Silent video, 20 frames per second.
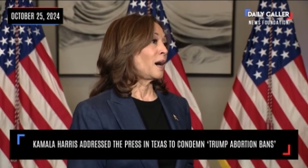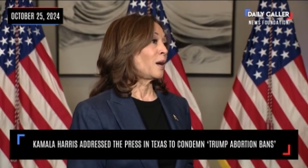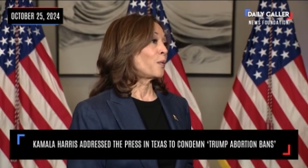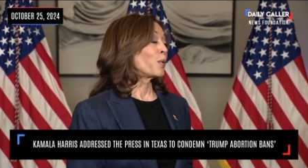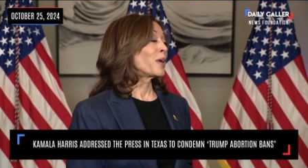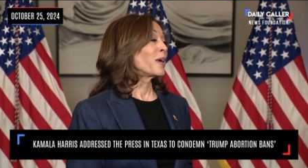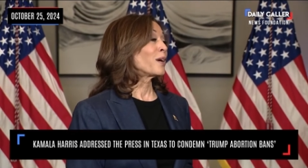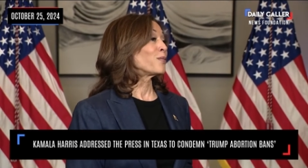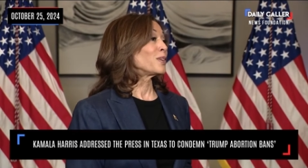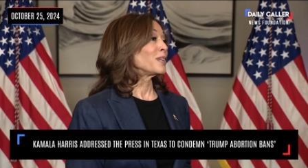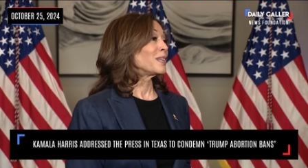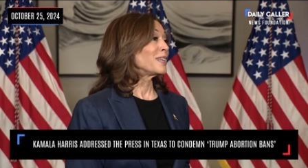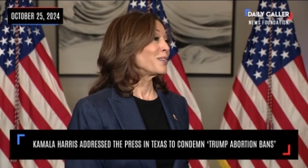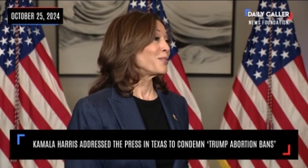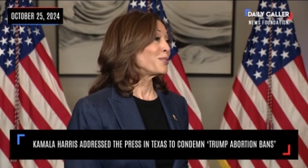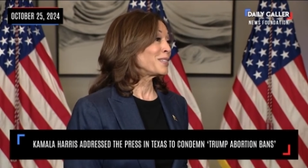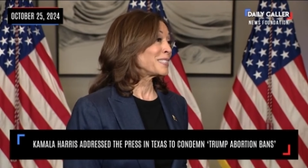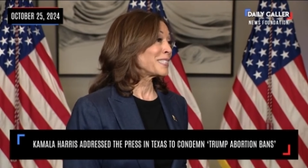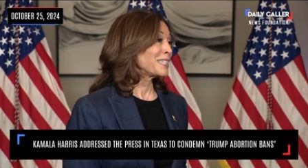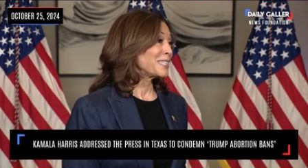we have
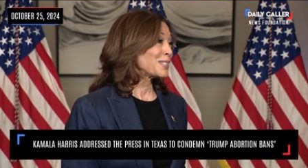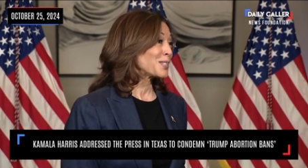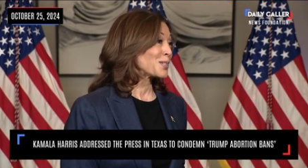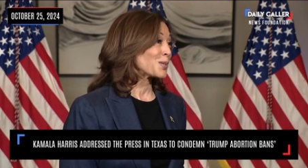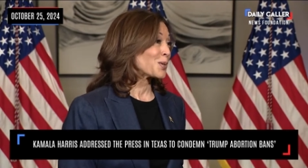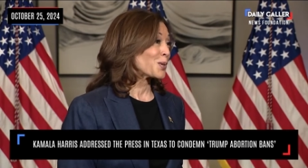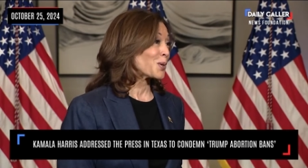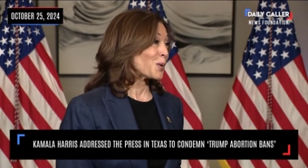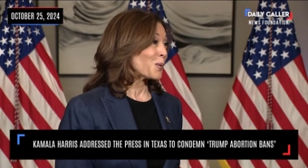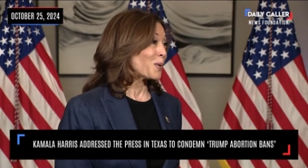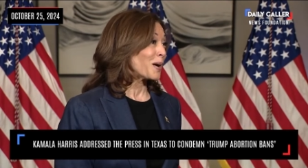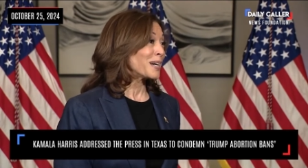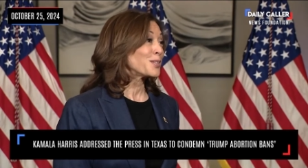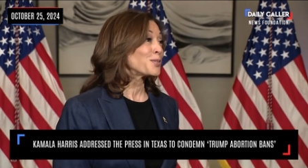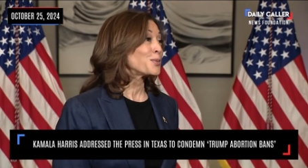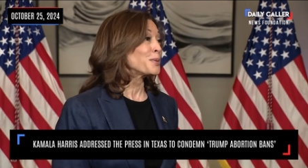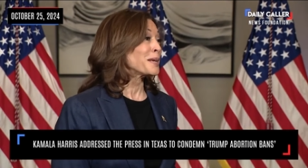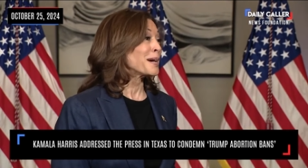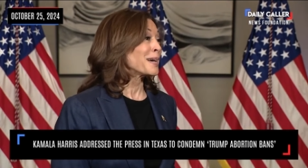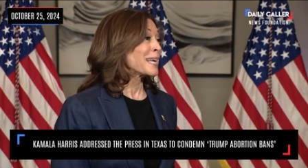11 days to go. I
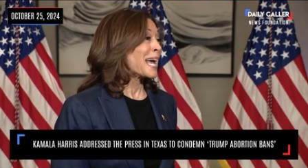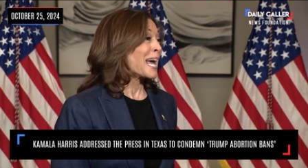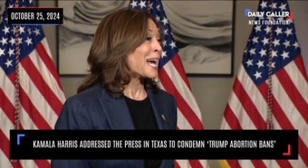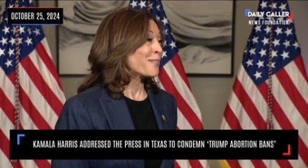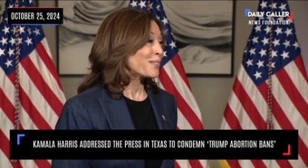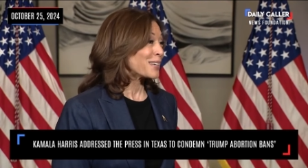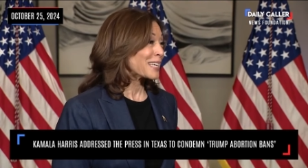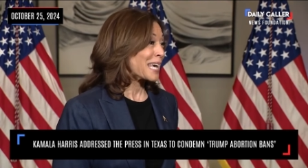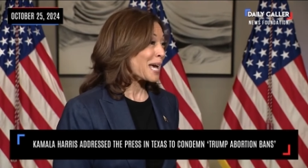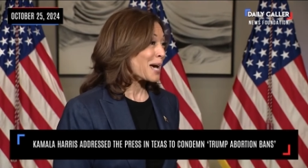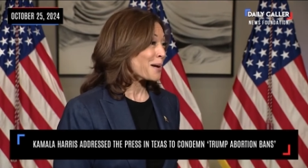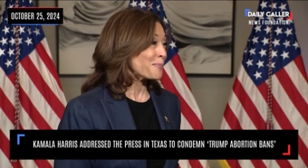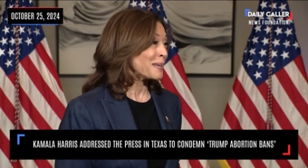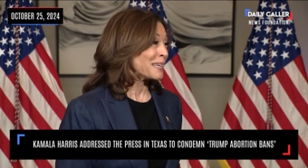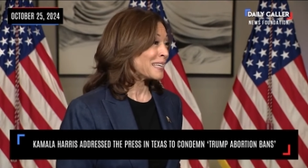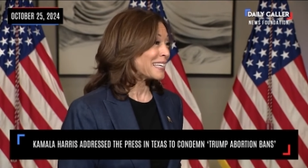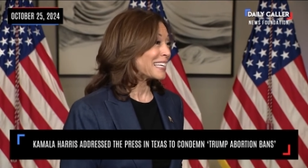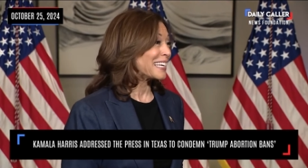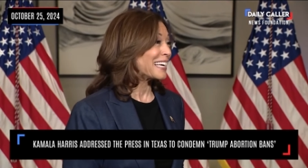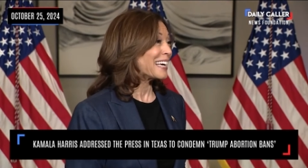do not have a
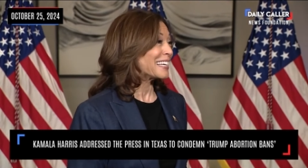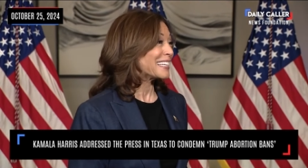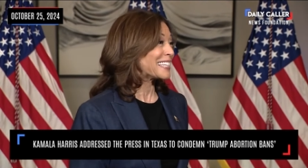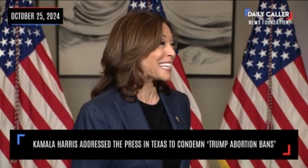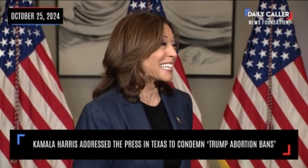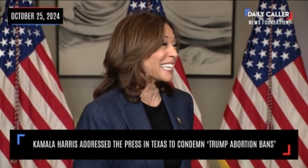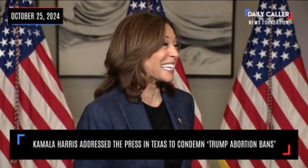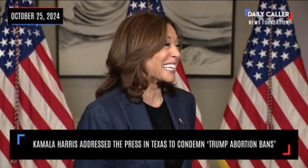cabinet yet.